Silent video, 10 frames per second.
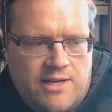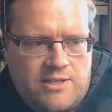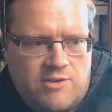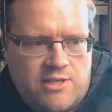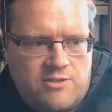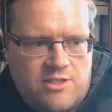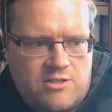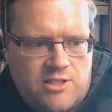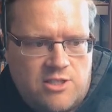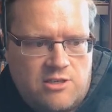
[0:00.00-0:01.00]
directory
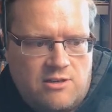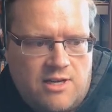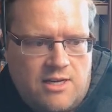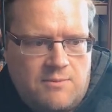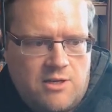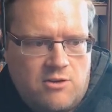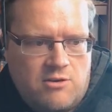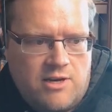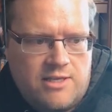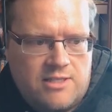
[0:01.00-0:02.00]
structure, and I'm going to
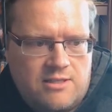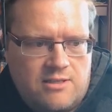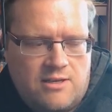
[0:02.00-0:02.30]
create,